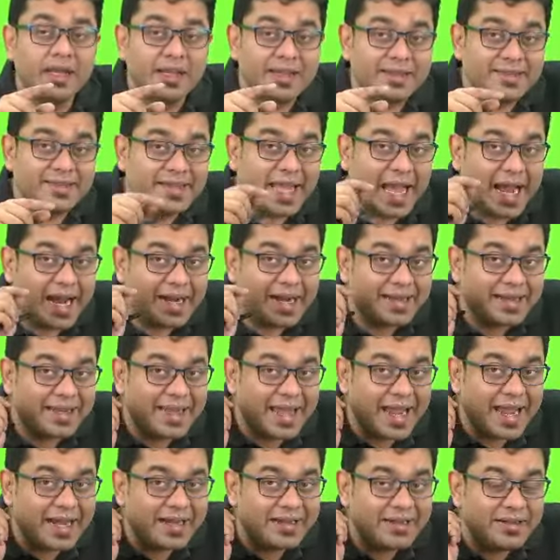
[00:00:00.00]
that
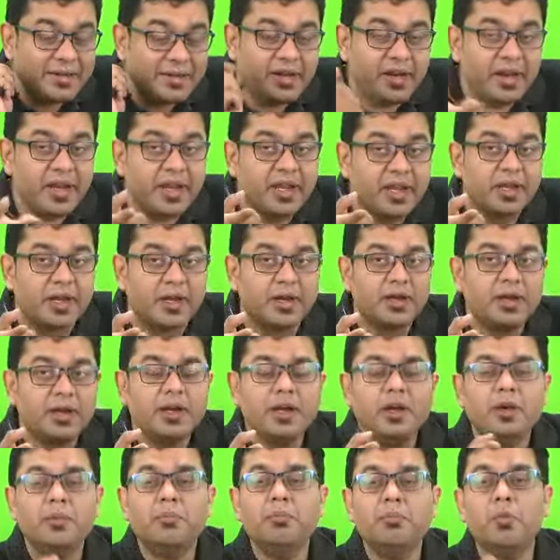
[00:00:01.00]
can trigger
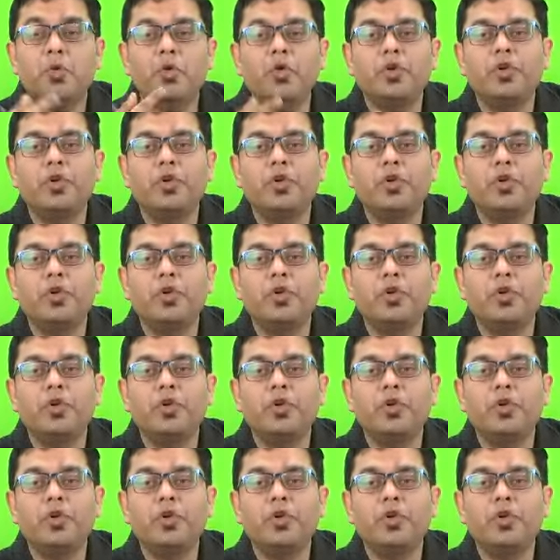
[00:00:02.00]
more